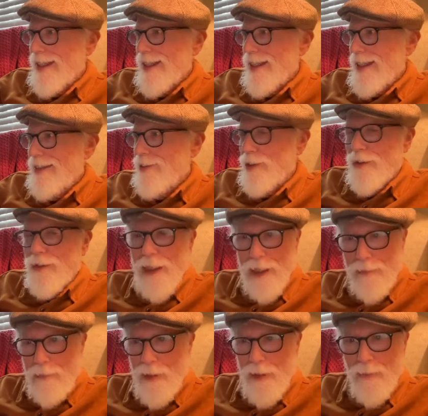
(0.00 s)
Just
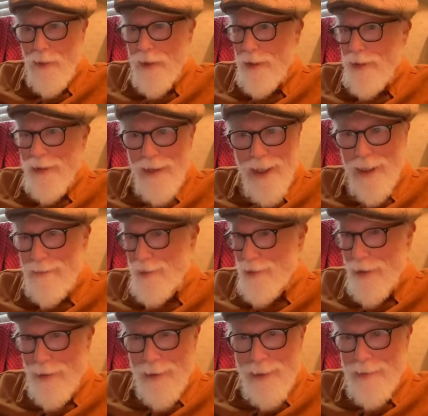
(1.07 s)
like Bill Murray, I'm
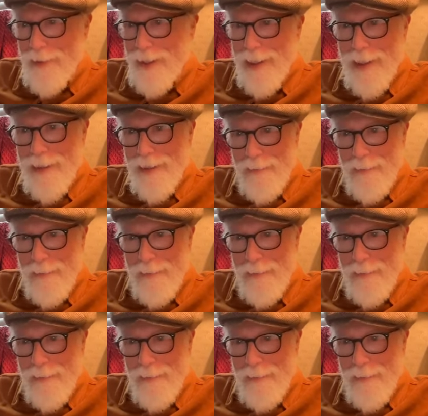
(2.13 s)
sorry, you can't.